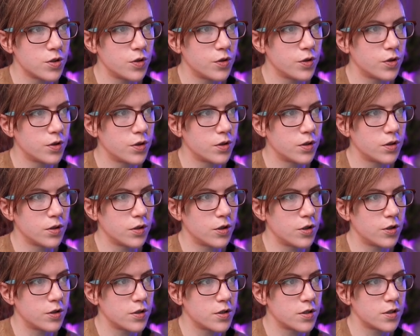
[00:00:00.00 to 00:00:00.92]
So you
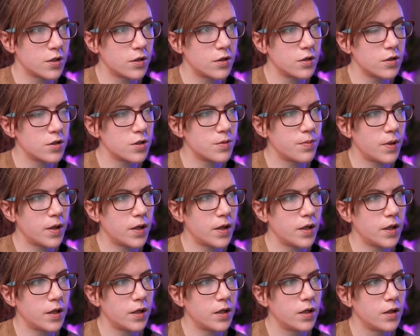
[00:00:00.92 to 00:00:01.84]
can search
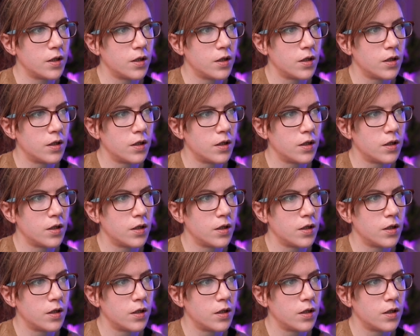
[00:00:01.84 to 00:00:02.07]
by